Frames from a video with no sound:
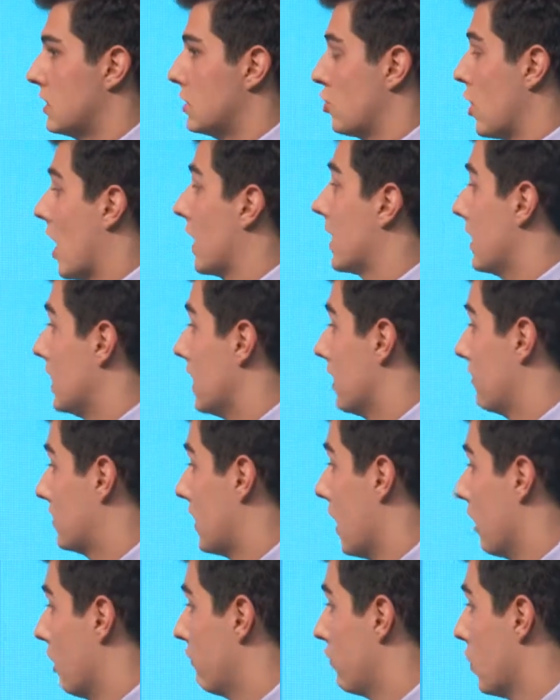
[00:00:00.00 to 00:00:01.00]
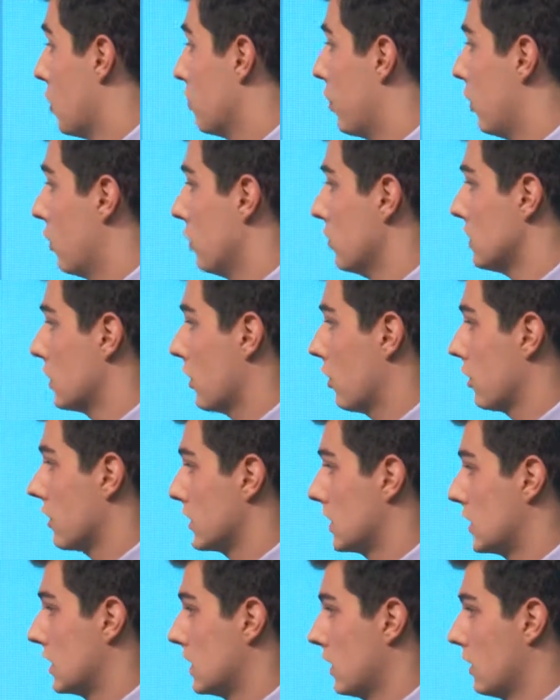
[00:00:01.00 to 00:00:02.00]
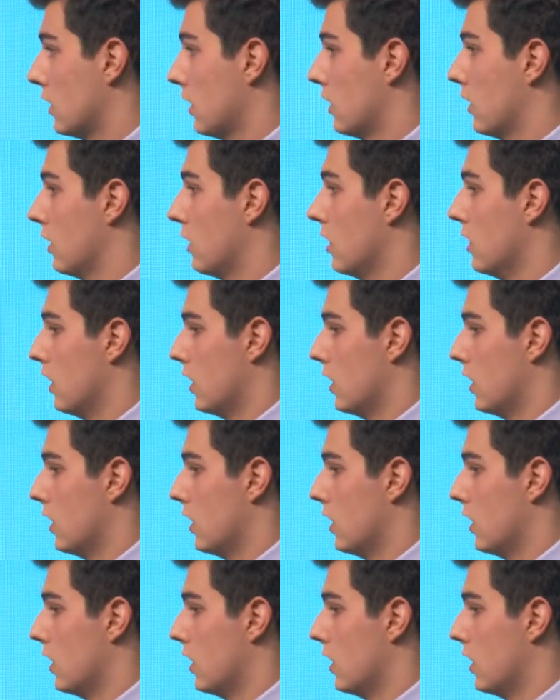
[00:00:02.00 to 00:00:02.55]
checking if telephone poles are still